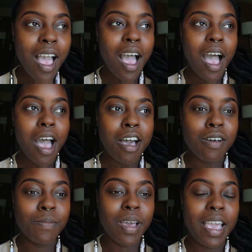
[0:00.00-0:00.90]

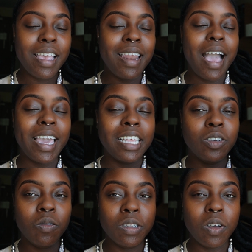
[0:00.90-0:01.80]
And I get
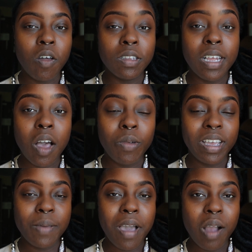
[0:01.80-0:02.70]
told this all the time when I
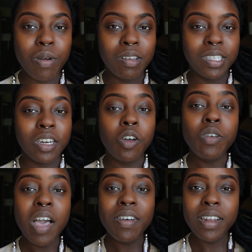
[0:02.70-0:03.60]
get my eyebrows done. Oh,
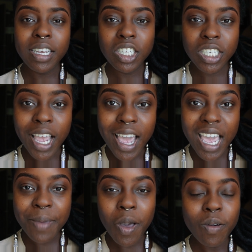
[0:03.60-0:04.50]
you have a nice
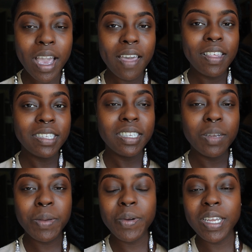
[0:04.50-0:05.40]
shape. Okay, this is
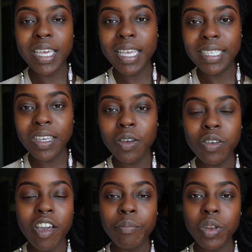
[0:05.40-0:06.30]
gonna be pretty easy. Oh,
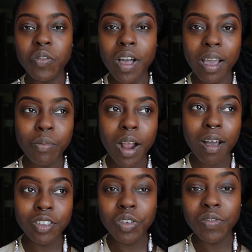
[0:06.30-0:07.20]
you have beautiful
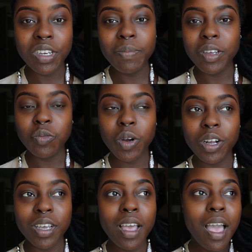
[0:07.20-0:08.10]
eyebrows. You don't even need much work.